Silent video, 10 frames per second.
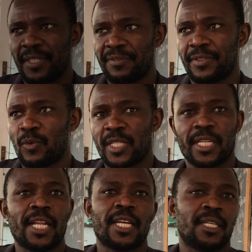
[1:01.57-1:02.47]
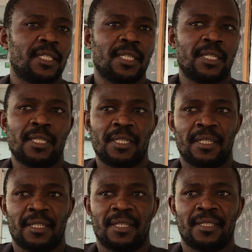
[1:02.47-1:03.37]
if, it was another
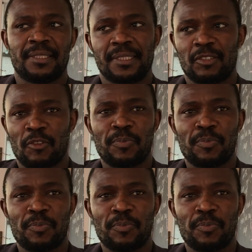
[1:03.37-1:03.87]
sort of